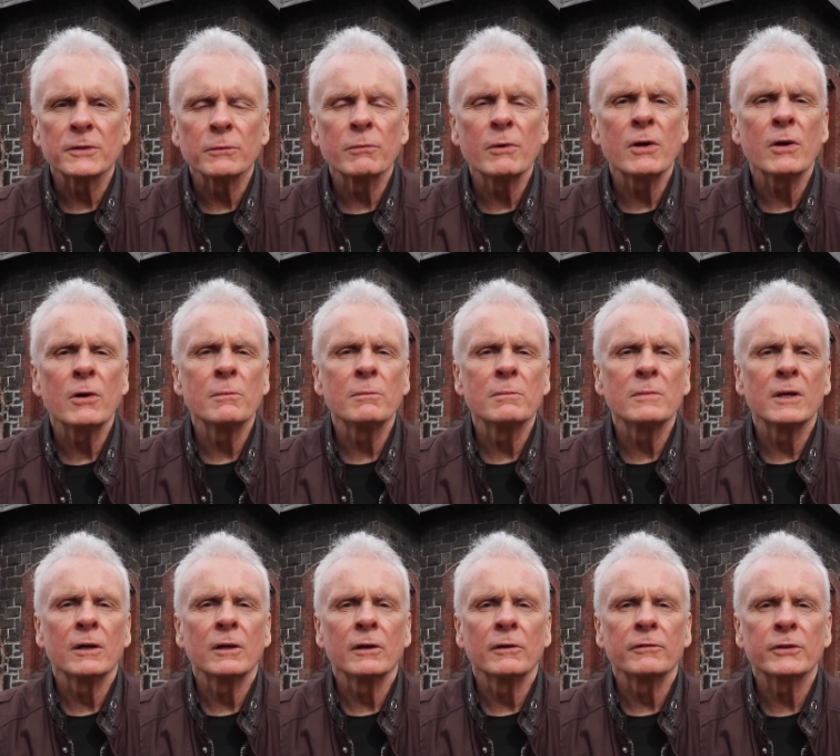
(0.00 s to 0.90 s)
the realm
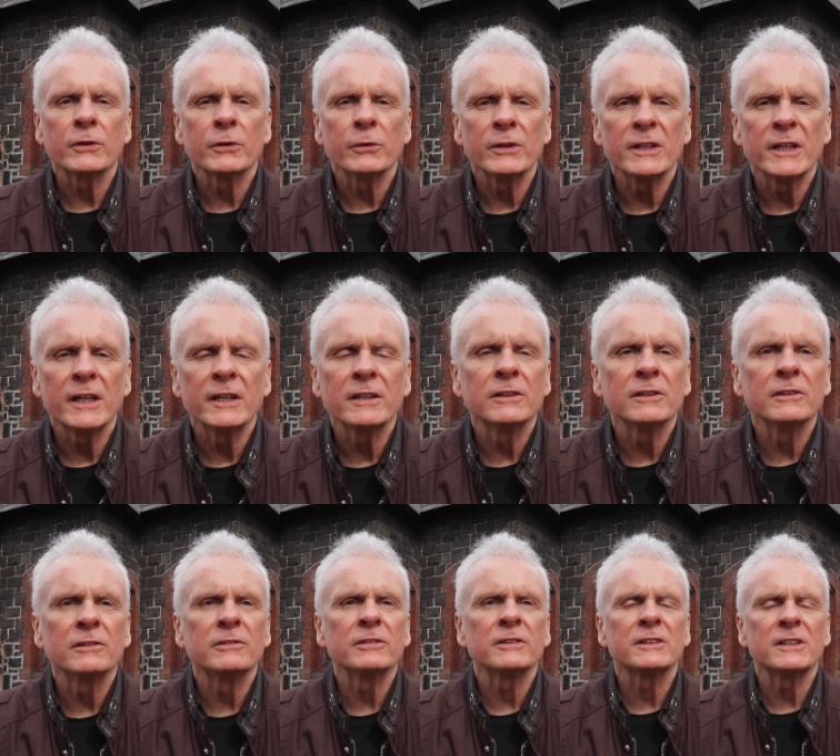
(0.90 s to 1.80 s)
of
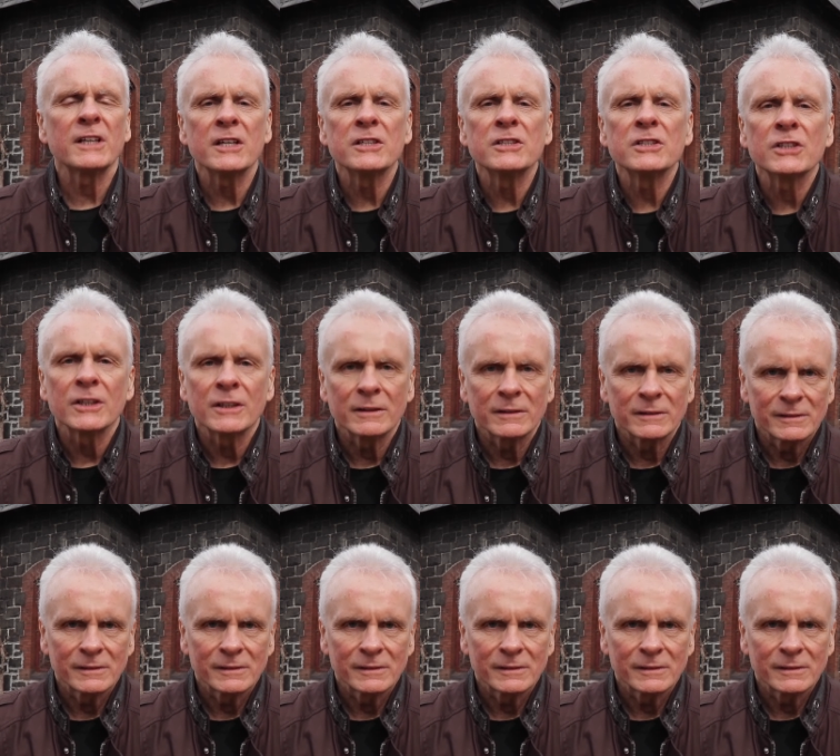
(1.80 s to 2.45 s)
creative tension.